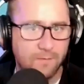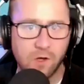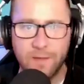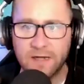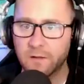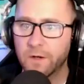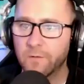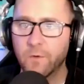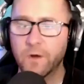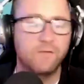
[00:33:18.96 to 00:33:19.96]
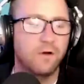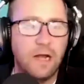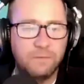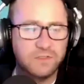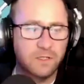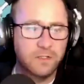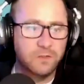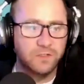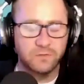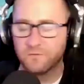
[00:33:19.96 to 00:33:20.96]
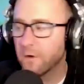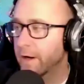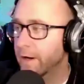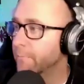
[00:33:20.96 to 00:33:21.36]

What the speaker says: and I'm going back to the one. Whatever. I'm just going to use this one for right